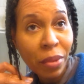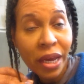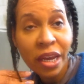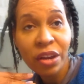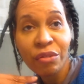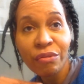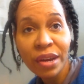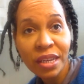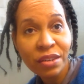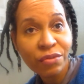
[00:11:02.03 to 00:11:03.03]
my hair to
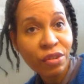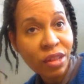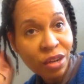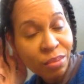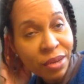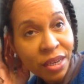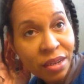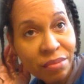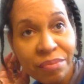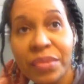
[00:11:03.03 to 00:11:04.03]
rest for a little bit.
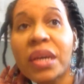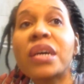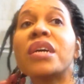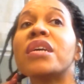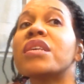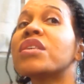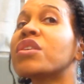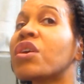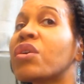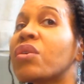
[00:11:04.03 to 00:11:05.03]

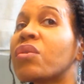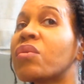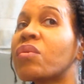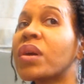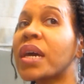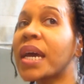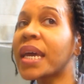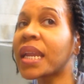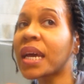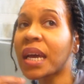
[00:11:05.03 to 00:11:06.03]
So,
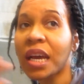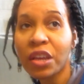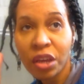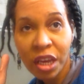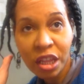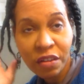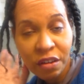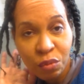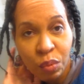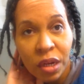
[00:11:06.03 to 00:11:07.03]
it
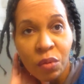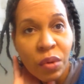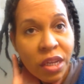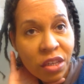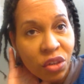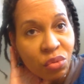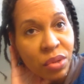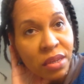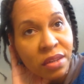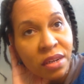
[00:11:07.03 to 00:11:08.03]
does well when it's
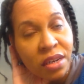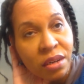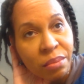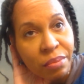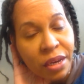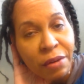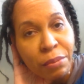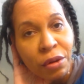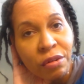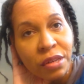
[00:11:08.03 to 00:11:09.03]
twisted up. I'm
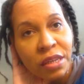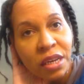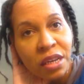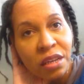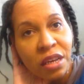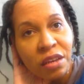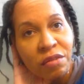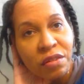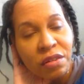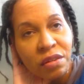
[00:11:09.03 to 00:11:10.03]
noticing
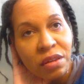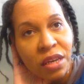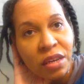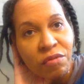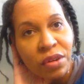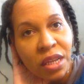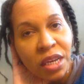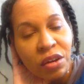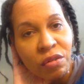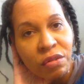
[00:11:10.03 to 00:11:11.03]
it really
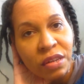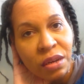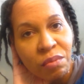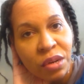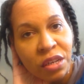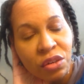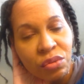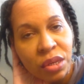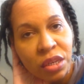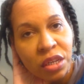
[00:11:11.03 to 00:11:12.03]
holds up when it's
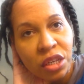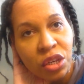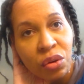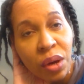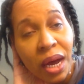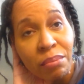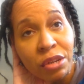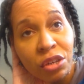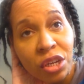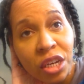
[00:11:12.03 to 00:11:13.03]
twisted. So I'm
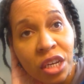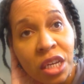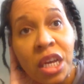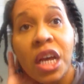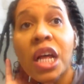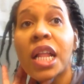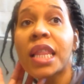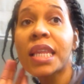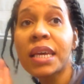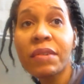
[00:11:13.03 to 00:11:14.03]
just gonna
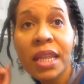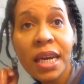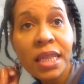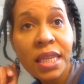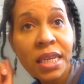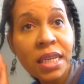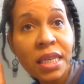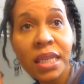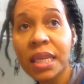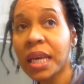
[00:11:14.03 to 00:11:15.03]
leave it like this,
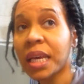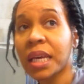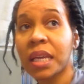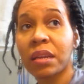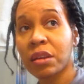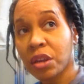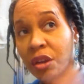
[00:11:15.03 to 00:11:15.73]
and